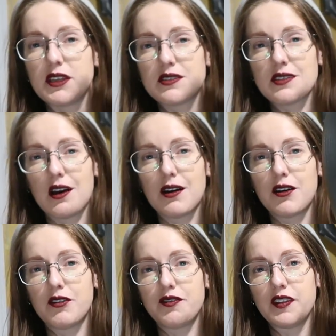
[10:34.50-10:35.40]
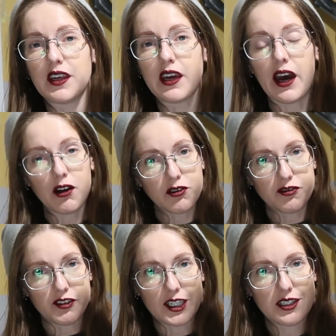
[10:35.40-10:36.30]
piece of the
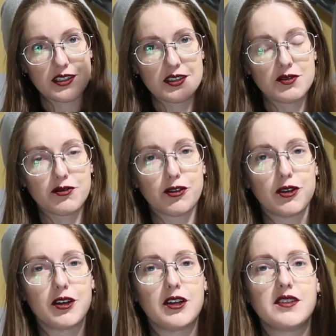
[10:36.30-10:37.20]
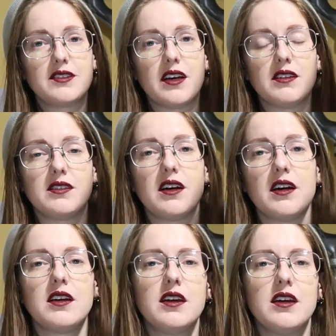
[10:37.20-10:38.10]
outfit for
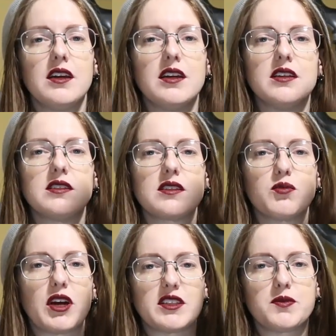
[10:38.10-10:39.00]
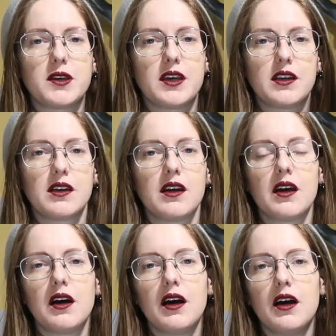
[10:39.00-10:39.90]
Zelda is the breastplate.
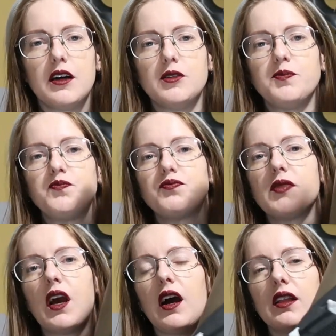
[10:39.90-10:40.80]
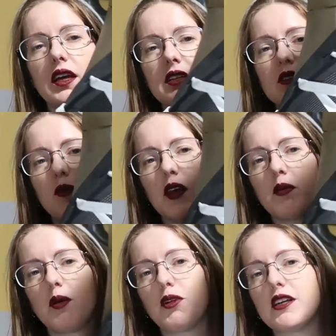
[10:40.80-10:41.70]
I like to
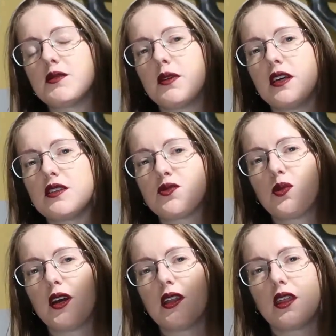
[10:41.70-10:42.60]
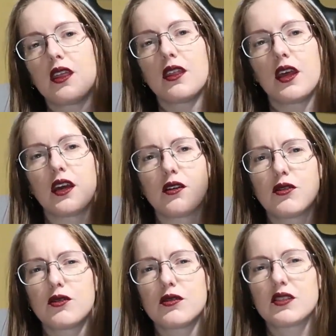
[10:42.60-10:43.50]
make my breastplates with like
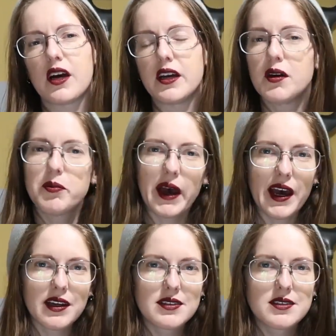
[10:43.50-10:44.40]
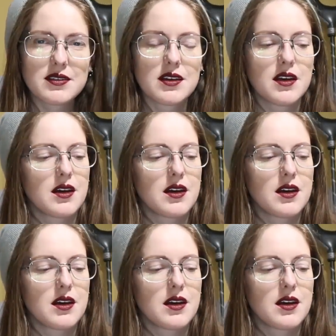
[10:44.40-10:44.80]
tie-up backs,